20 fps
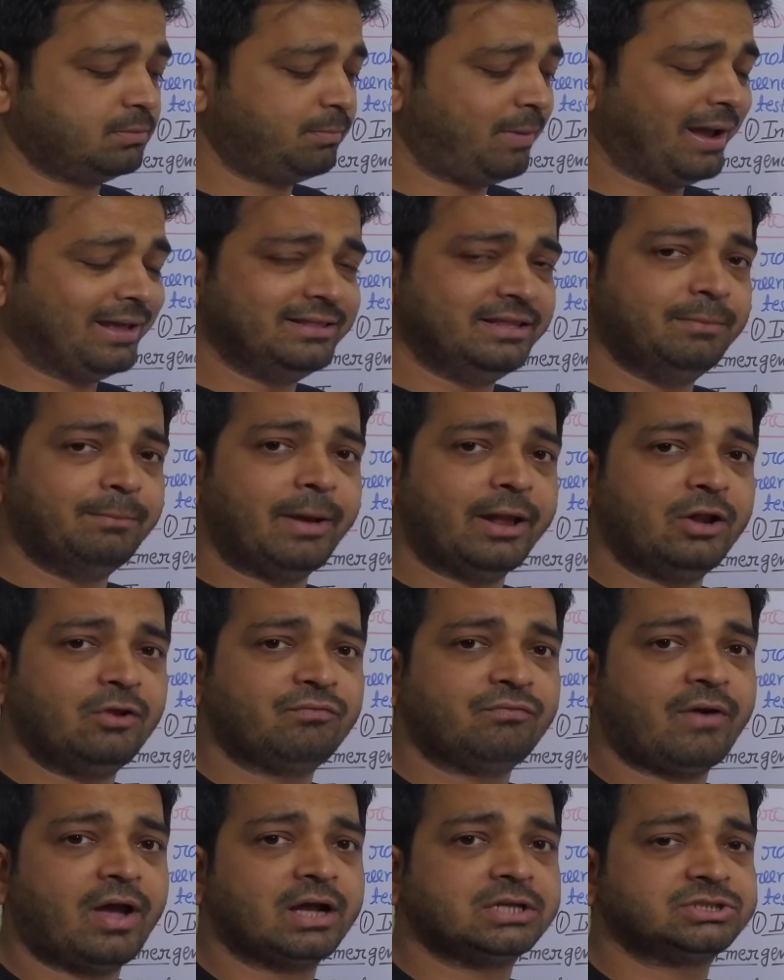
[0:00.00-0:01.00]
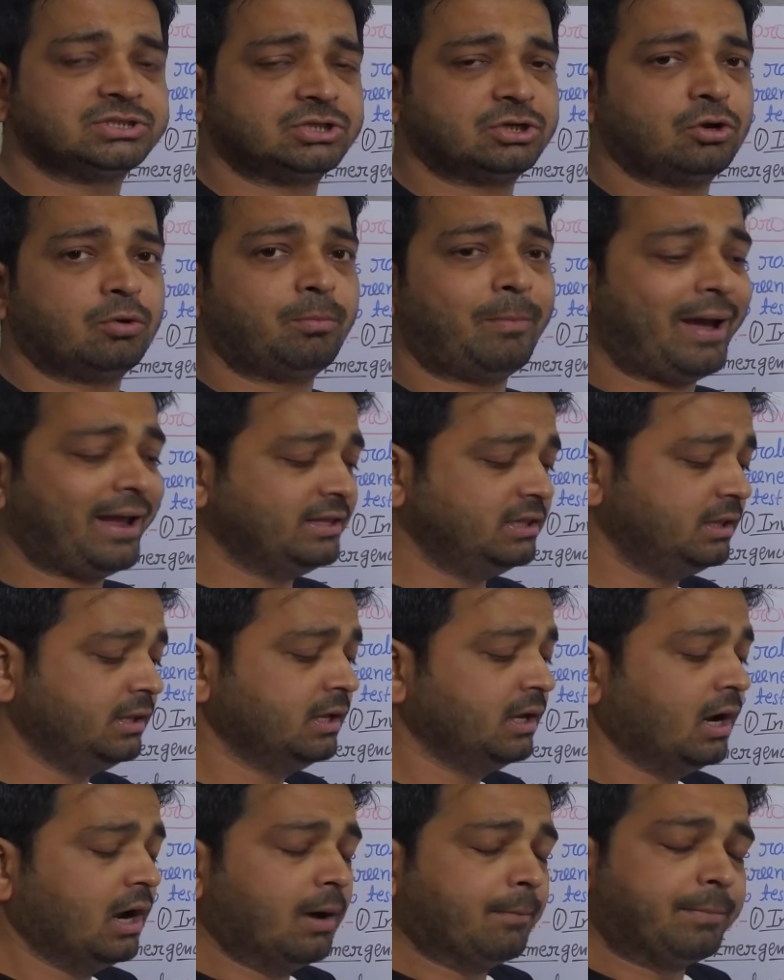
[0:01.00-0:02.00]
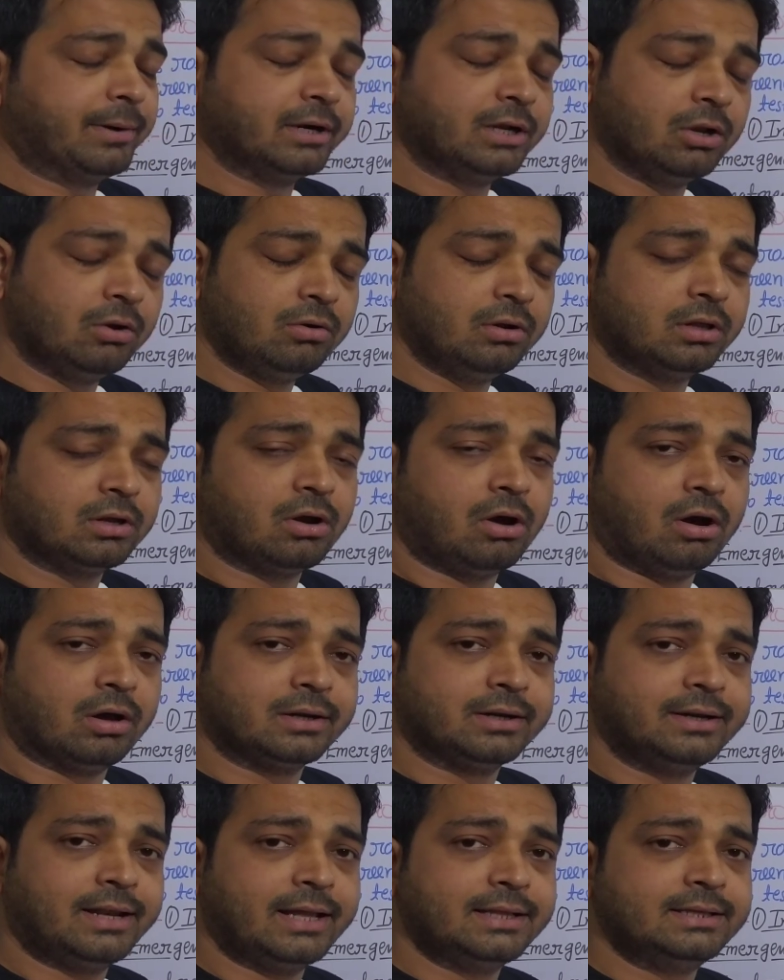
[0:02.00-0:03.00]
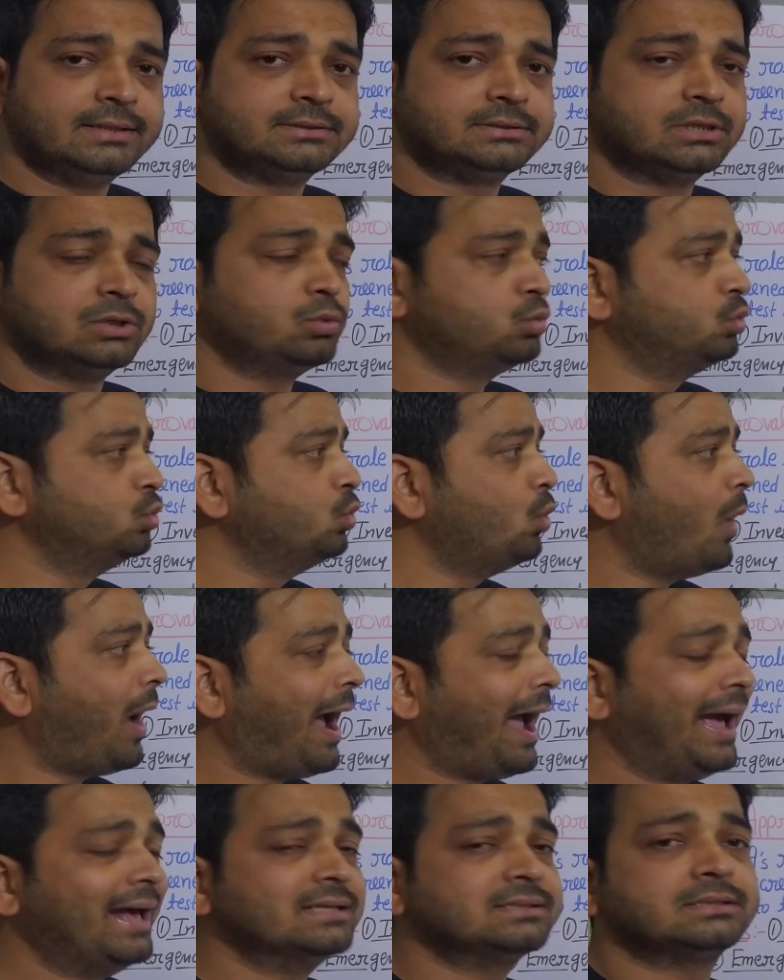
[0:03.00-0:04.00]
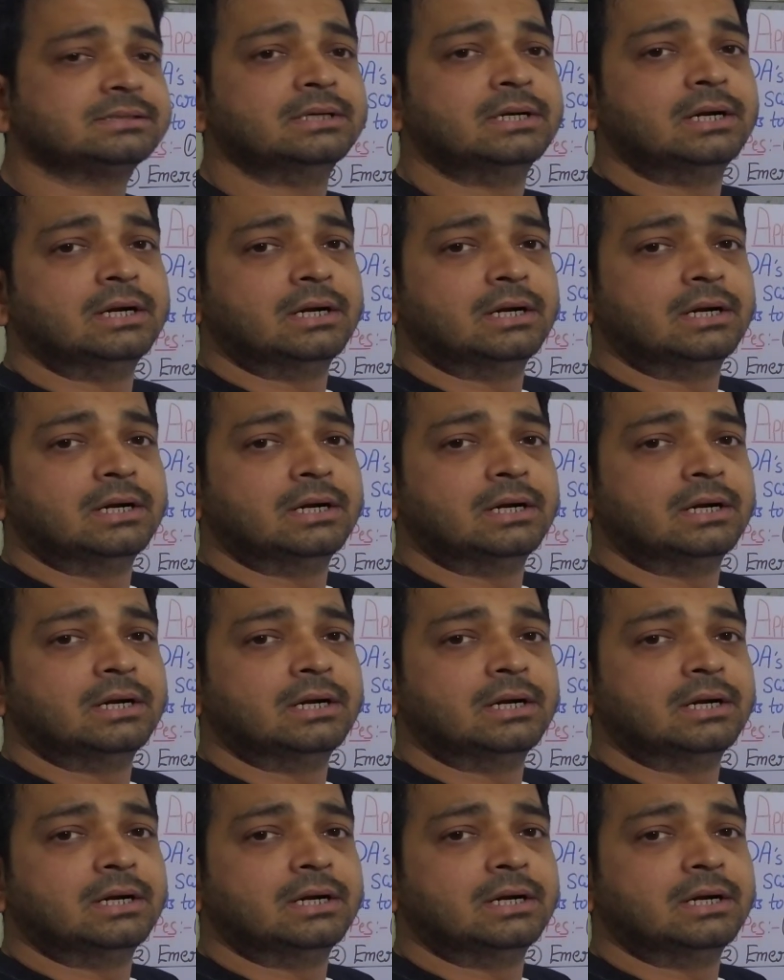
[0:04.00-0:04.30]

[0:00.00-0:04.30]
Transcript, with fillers: by the manufacturer, by the particular organization who has